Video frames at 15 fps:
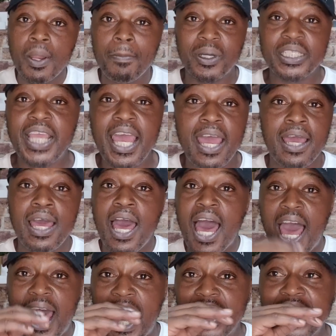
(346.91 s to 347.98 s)
But yeah,
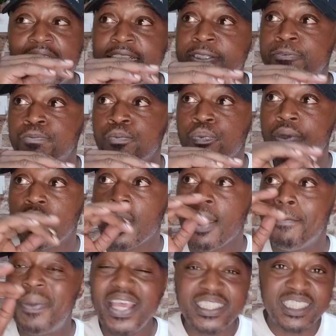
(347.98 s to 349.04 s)
and then
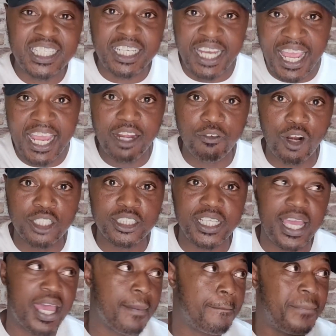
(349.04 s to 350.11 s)
basically later on,
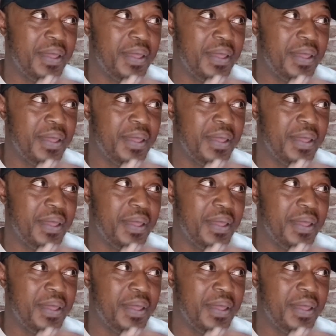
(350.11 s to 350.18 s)
yeah,